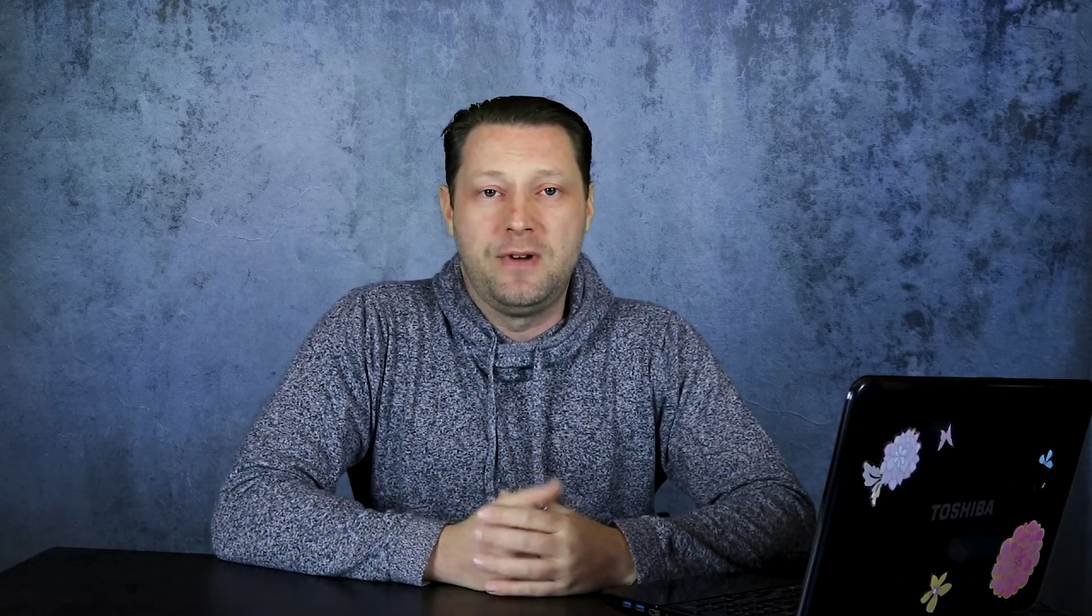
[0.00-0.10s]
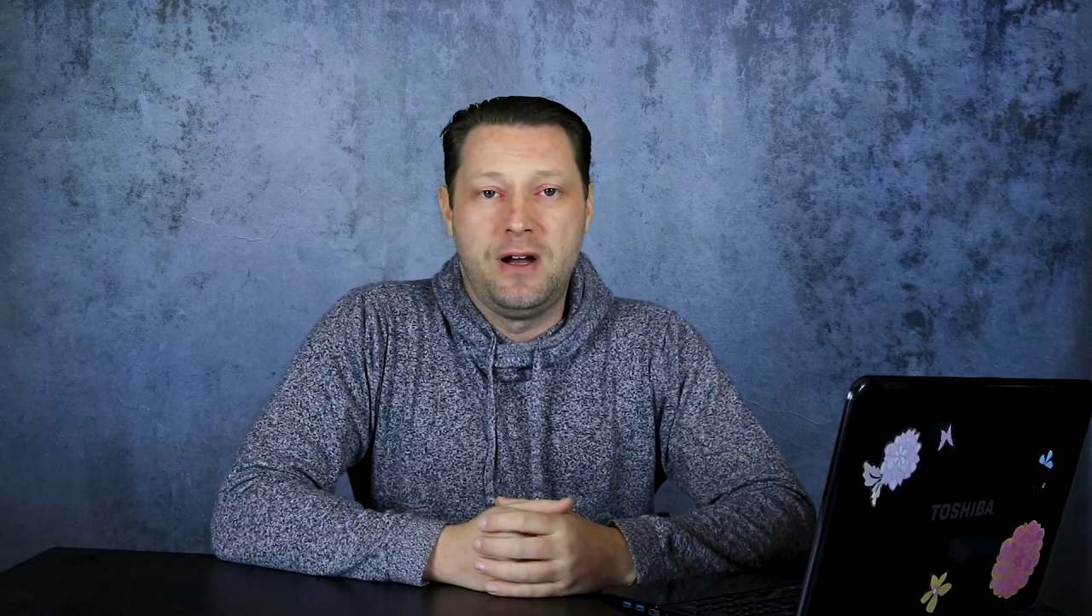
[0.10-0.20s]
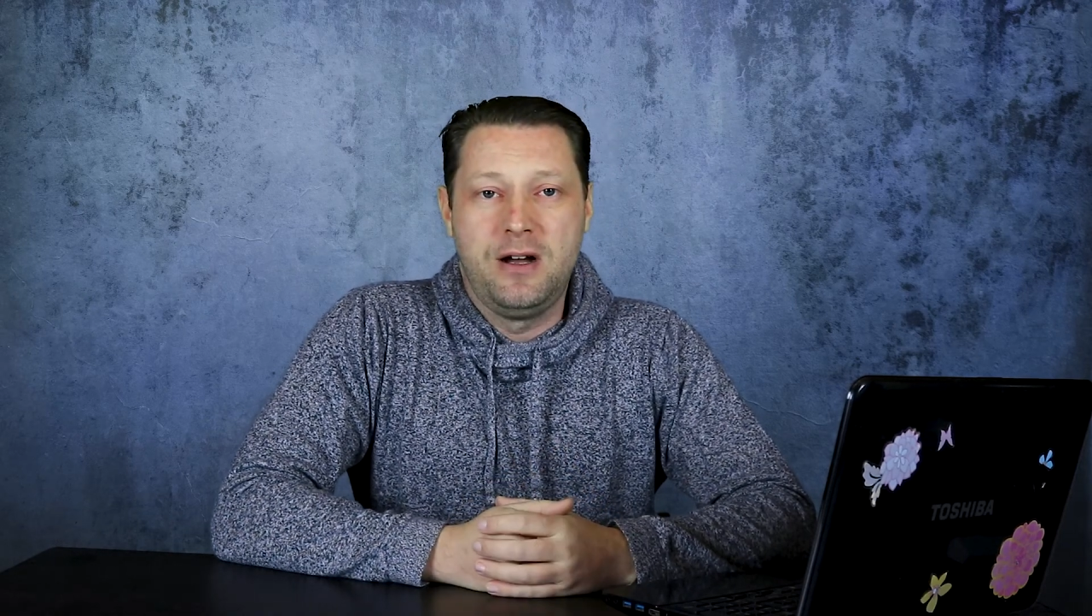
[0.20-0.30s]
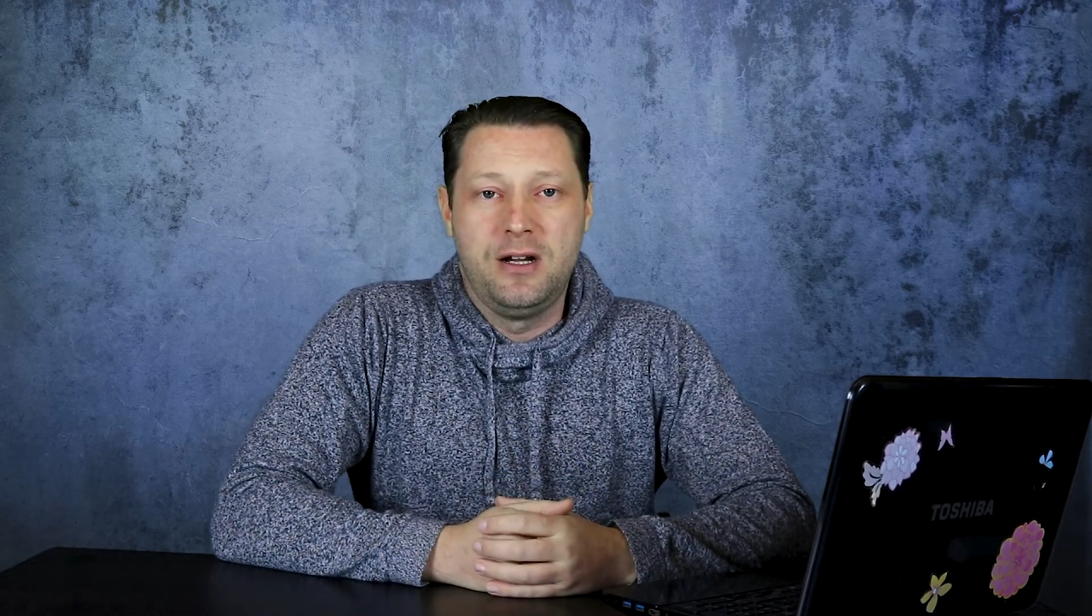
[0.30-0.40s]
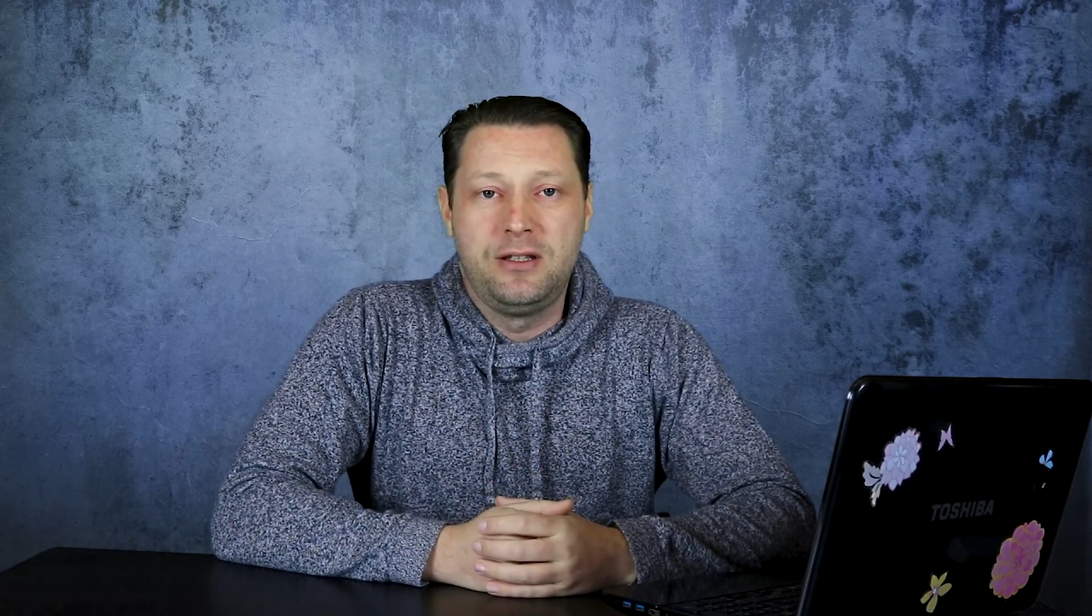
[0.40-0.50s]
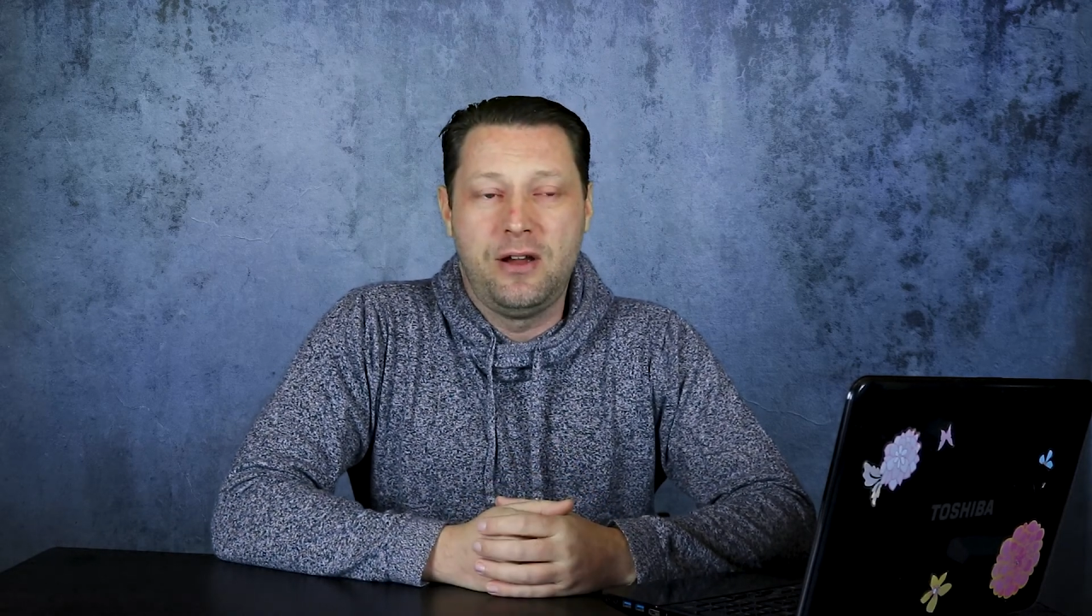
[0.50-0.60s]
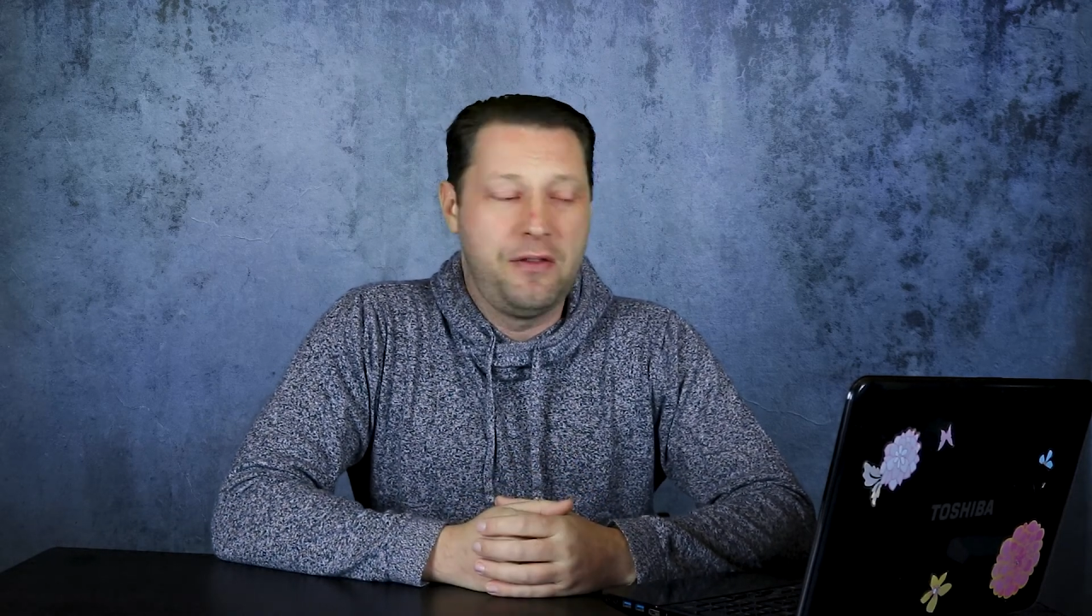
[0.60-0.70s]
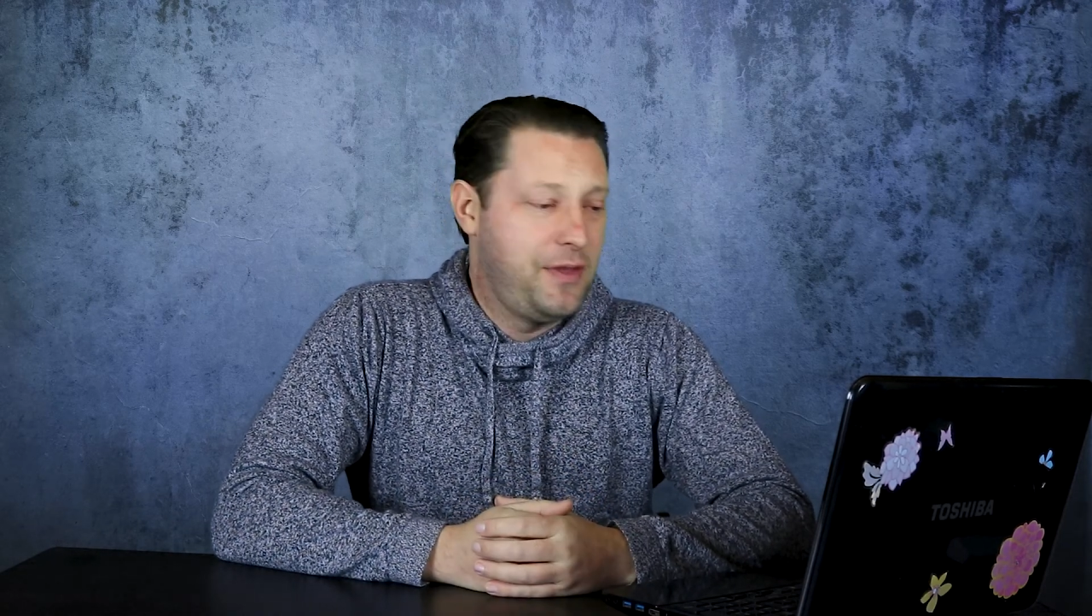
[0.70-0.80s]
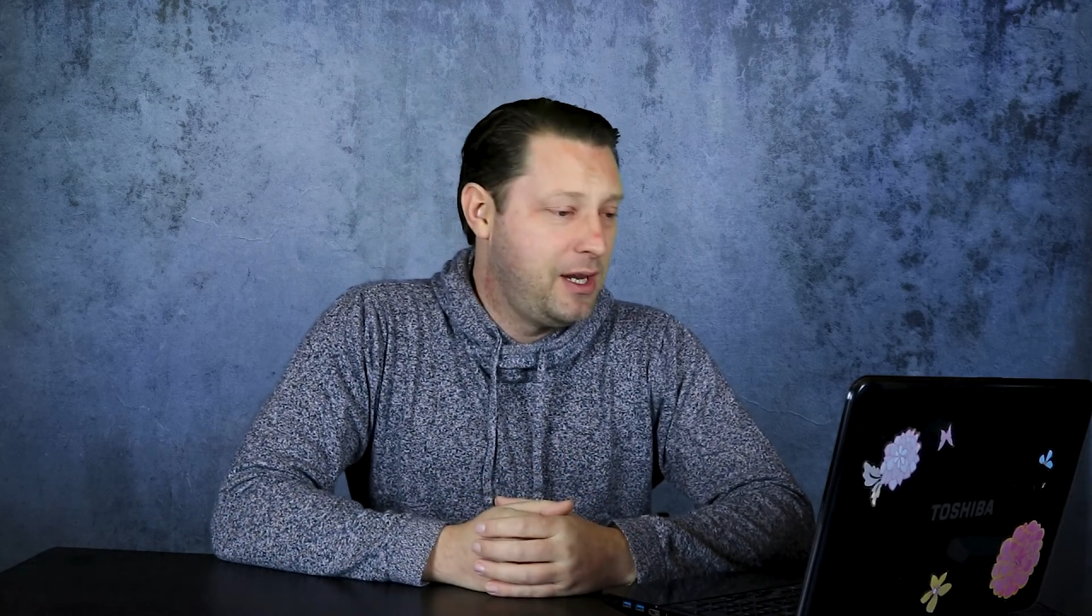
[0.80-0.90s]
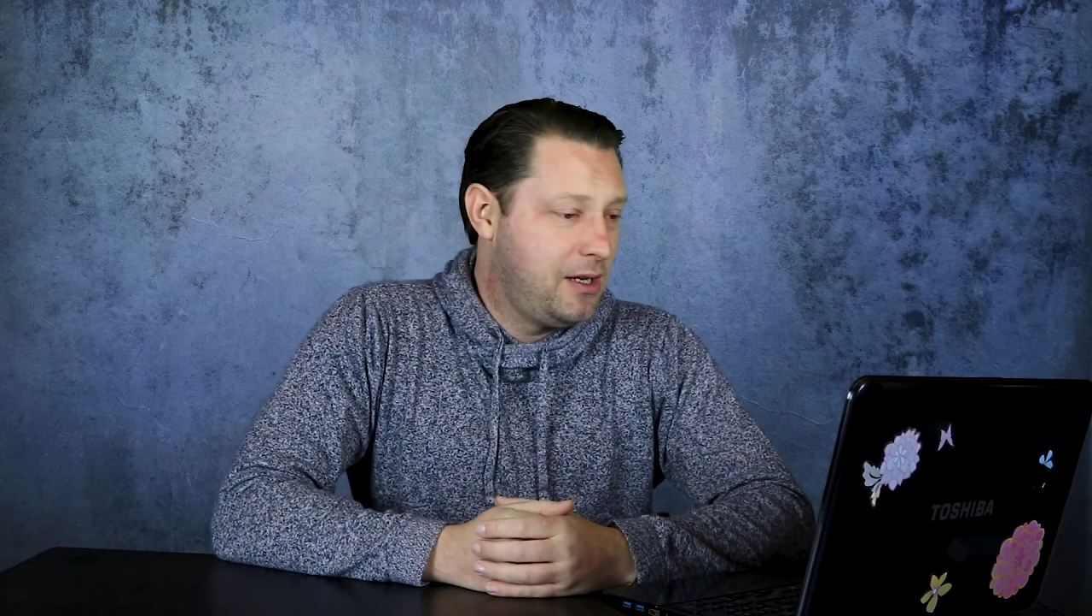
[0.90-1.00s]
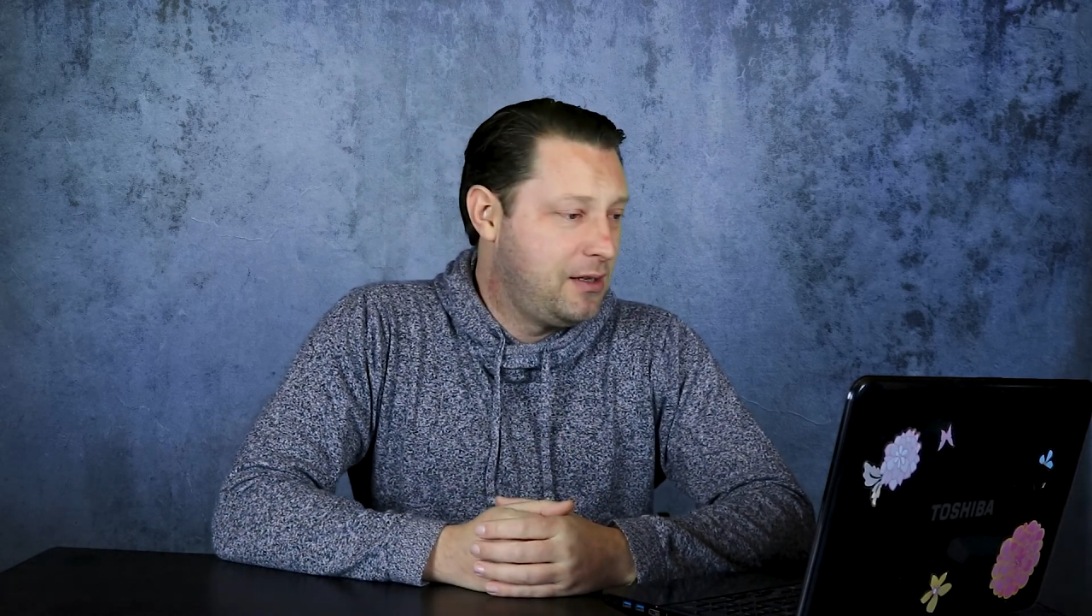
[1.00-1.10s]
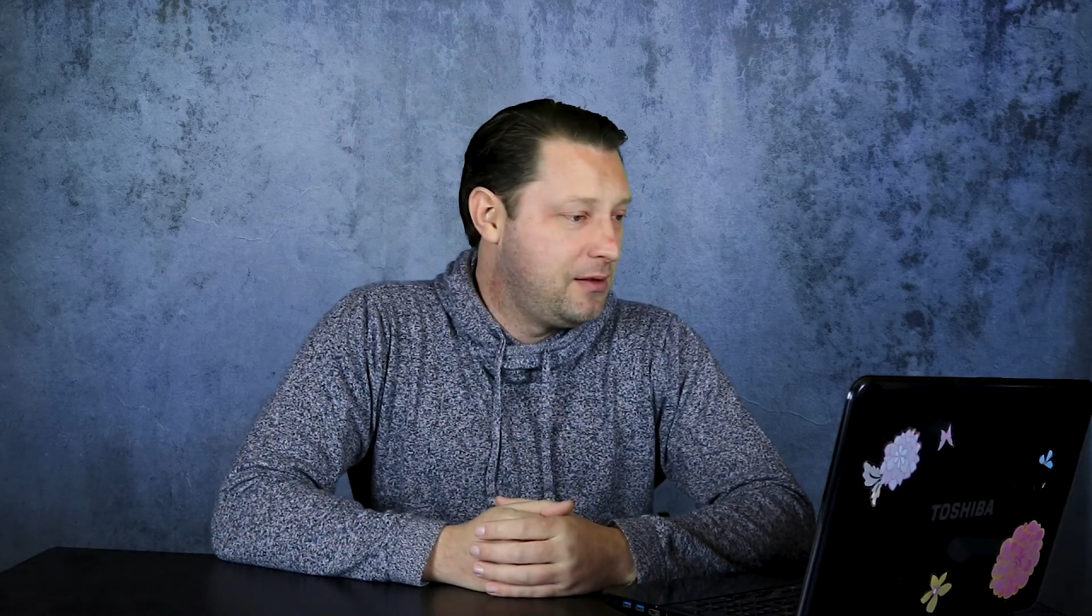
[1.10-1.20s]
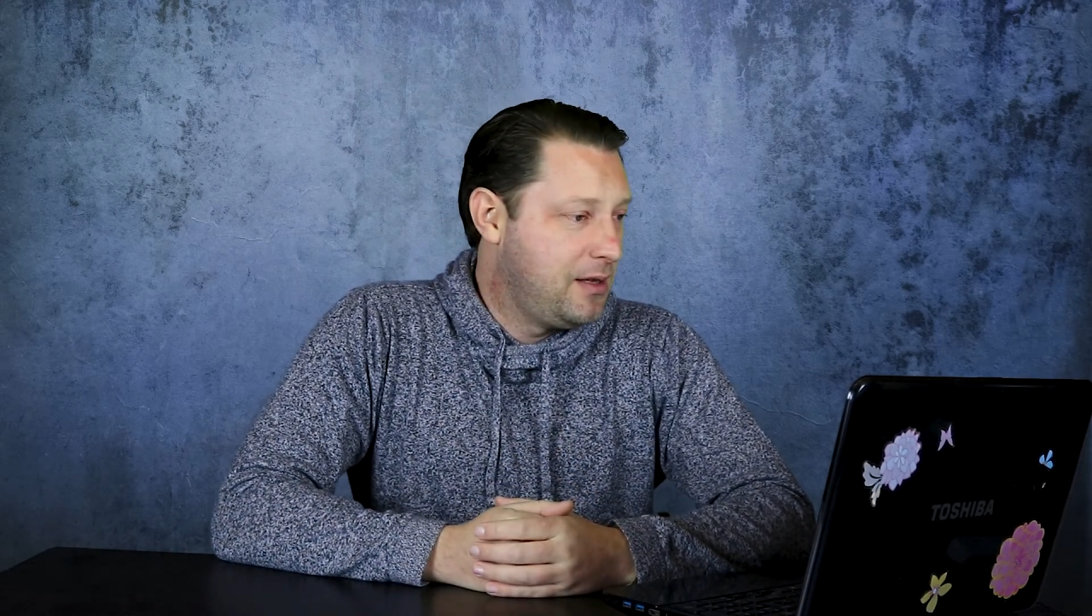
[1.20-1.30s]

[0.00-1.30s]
I don't think